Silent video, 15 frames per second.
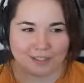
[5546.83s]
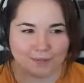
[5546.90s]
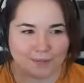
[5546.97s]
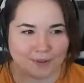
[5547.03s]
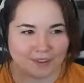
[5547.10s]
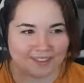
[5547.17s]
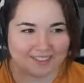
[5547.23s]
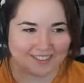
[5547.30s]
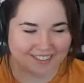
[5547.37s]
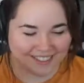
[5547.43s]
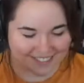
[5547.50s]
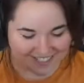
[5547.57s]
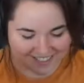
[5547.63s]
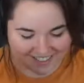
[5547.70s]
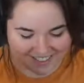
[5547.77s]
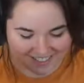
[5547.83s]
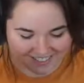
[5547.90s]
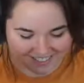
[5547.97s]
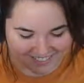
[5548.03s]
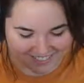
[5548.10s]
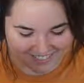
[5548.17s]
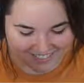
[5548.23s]
book,
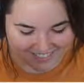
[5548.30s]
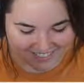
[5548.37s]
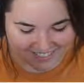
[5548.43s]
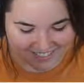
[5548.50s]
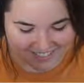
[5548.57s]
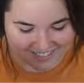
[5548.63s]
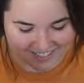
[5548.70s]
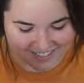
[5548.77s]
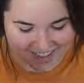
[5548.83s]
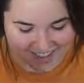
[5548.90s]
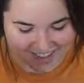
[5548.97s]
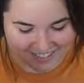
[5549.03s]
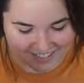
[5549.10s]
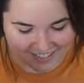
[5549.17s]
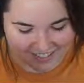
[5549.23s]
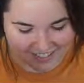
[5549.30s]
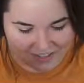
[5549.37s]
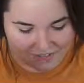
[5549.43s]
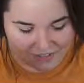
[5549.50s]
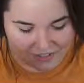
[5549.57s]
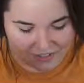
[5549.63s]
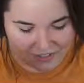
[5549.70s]
and I still
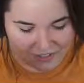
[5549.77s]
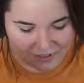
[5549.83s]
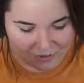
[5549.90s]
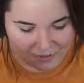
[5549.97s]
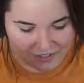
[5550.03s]
love these two,